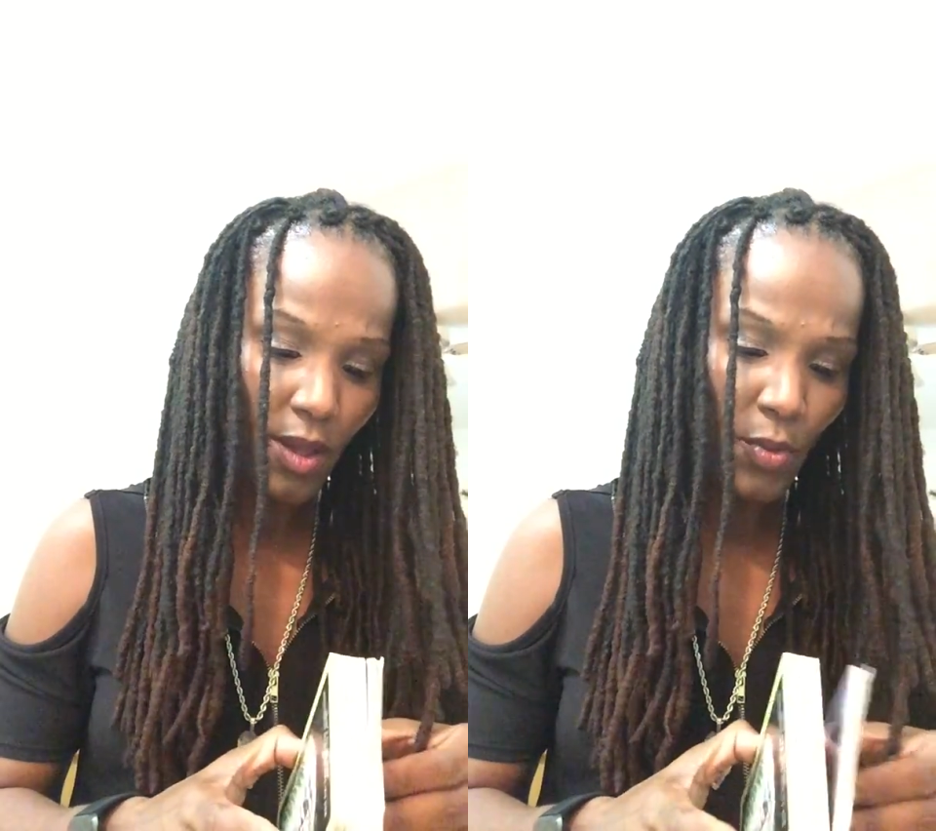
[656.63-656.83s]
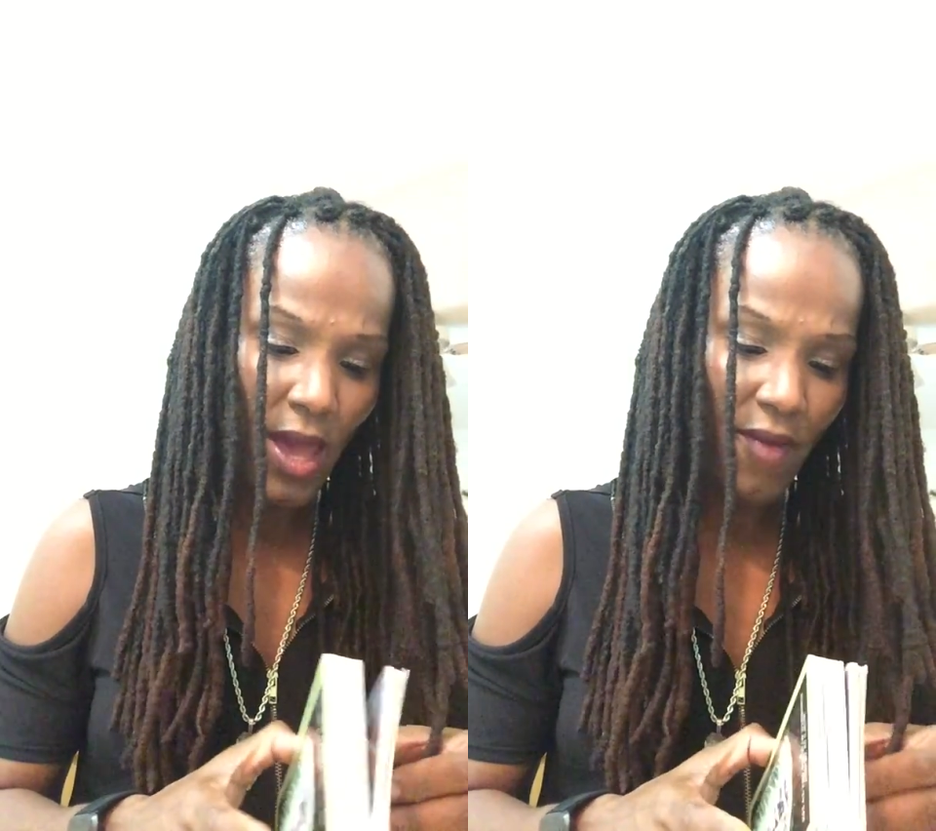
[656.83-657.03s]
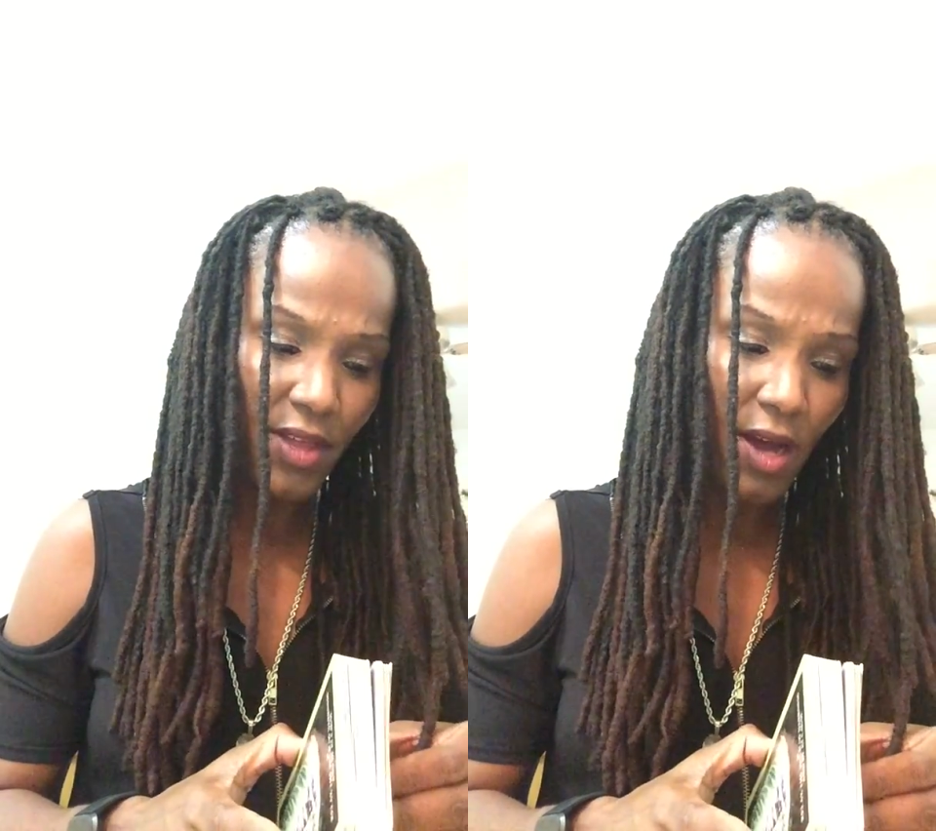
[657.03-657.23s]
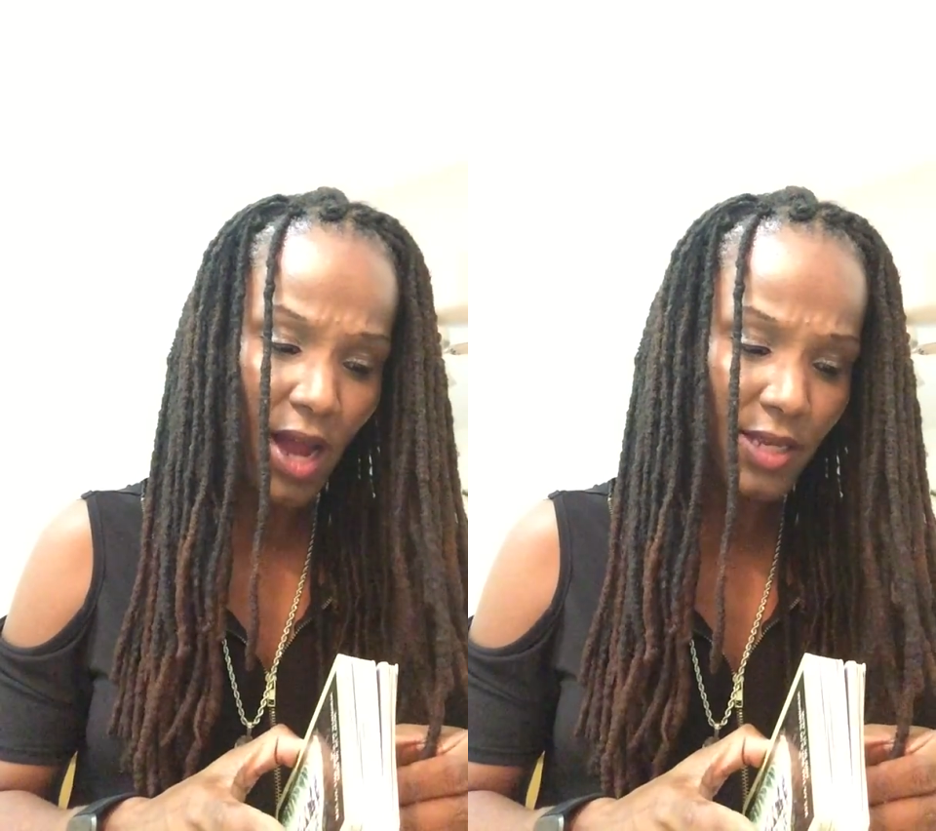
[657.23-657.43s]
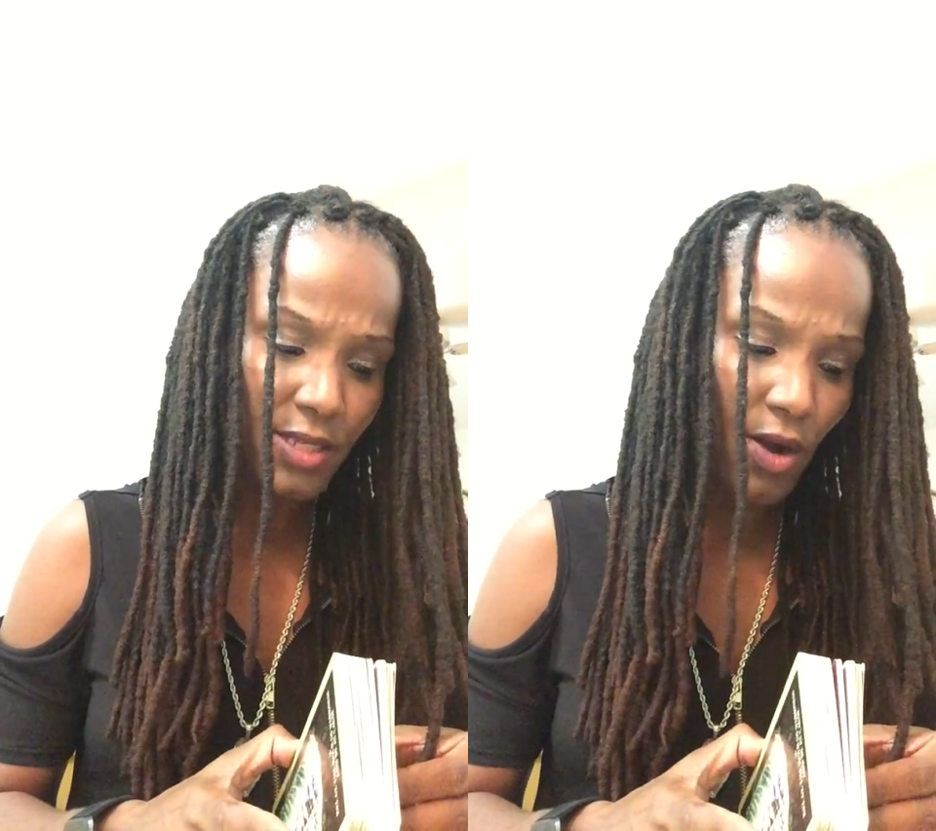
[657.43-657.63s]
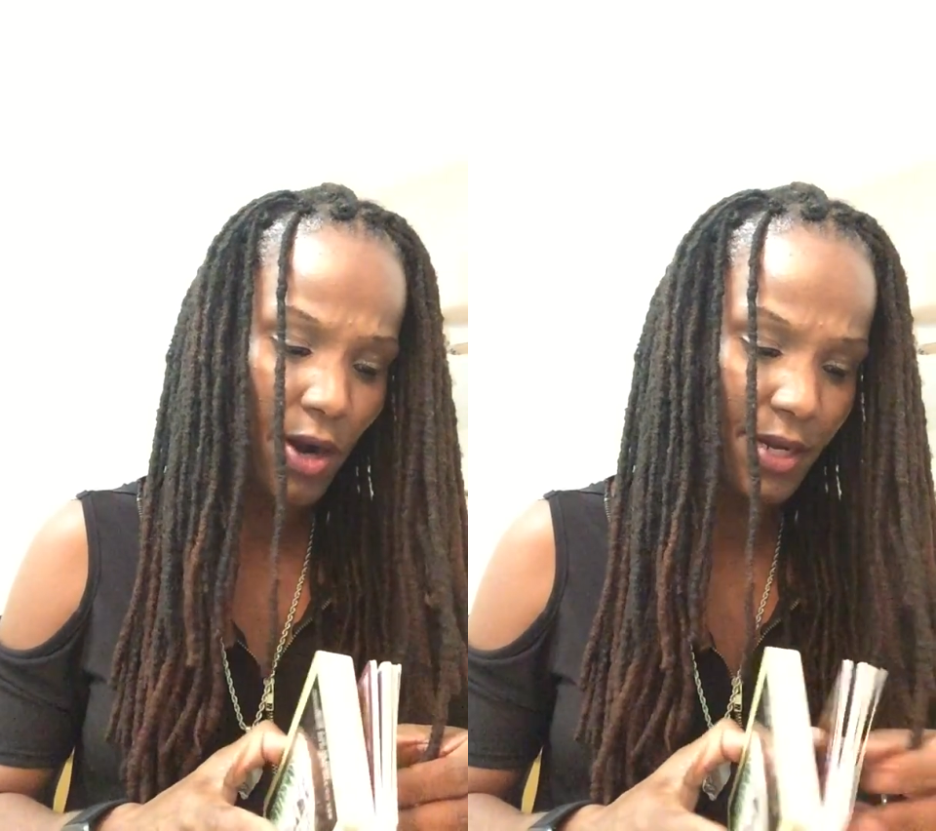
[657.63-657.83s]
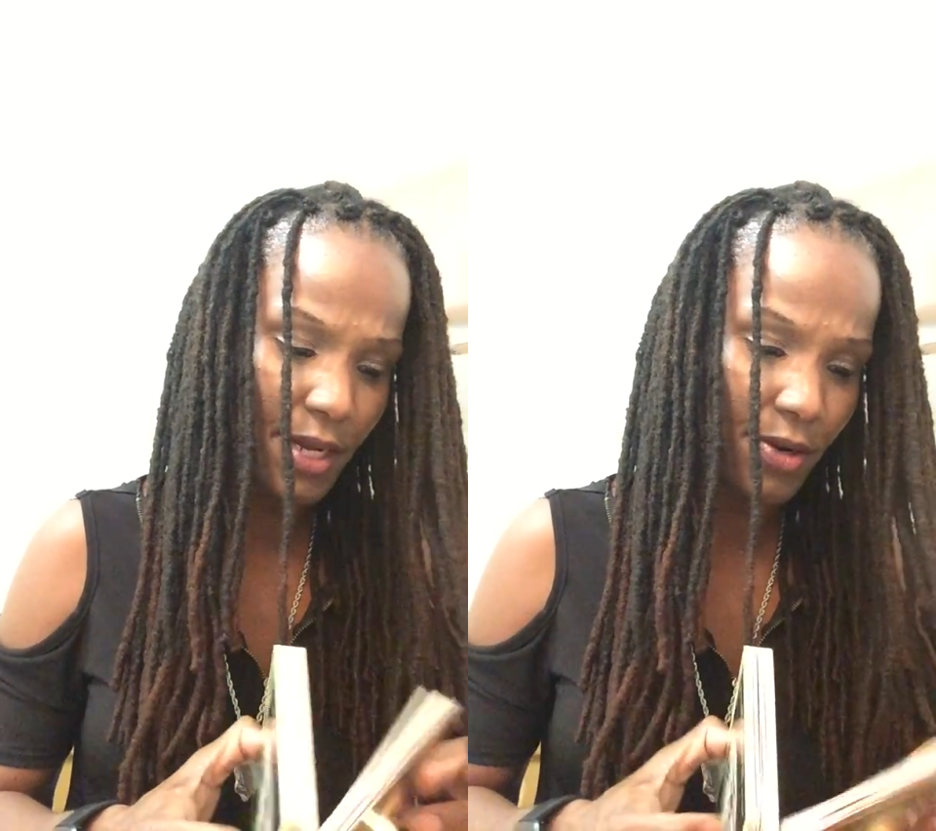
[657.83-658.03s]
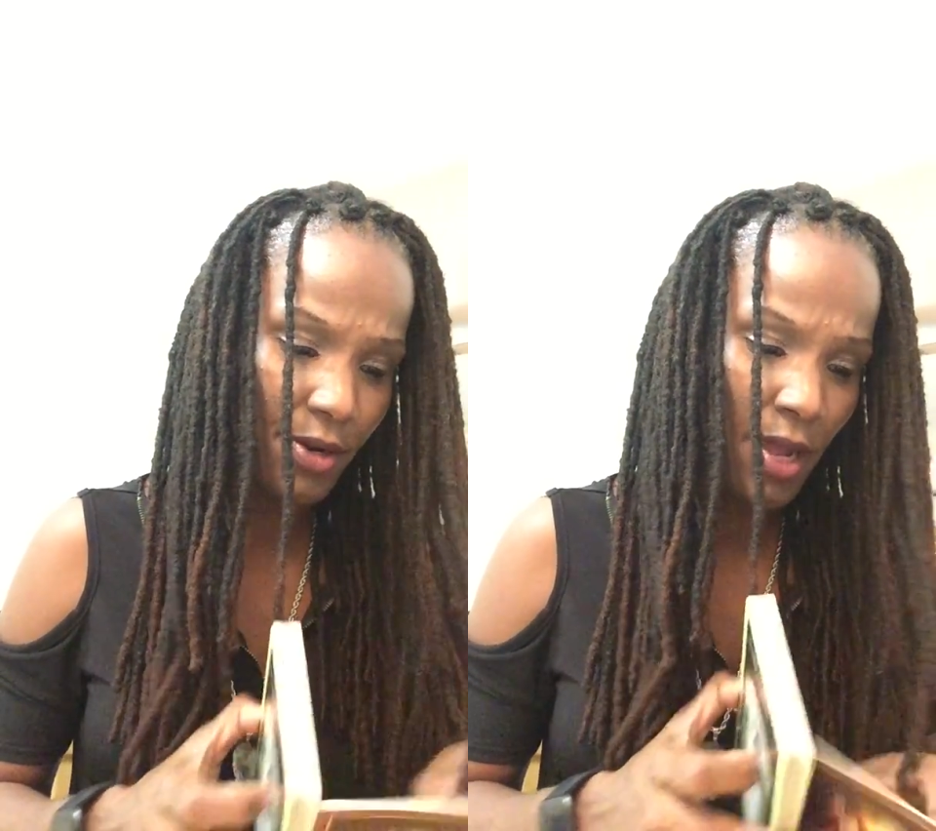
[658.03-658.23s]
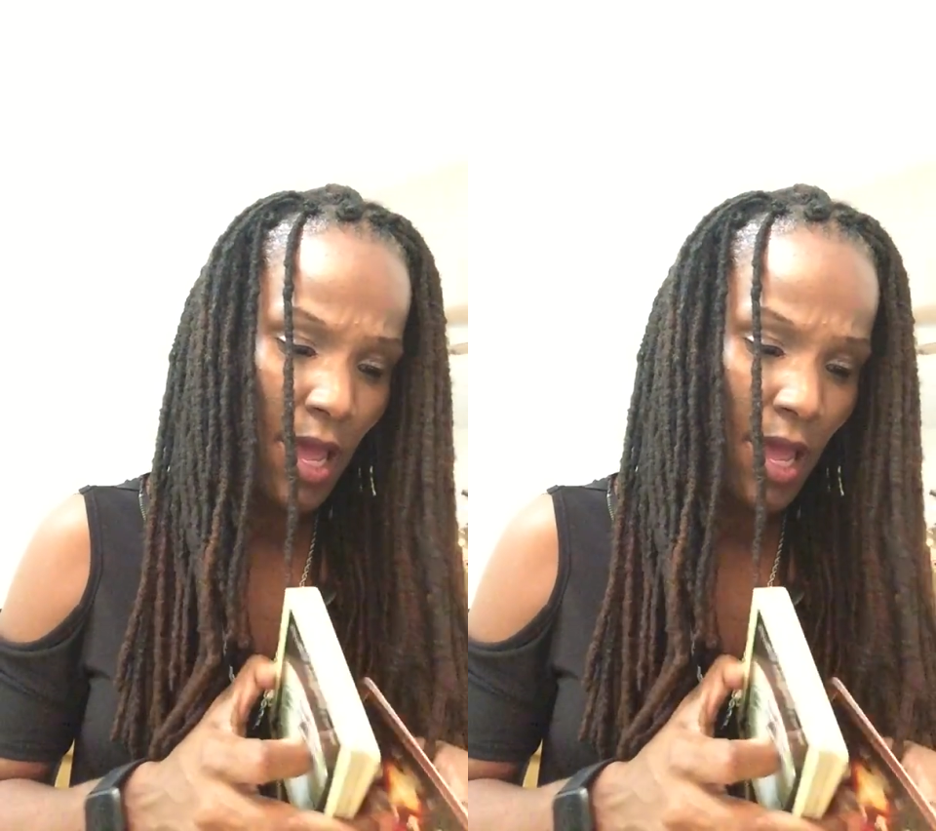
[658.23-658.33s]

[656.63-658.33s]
we have the Goddess card here,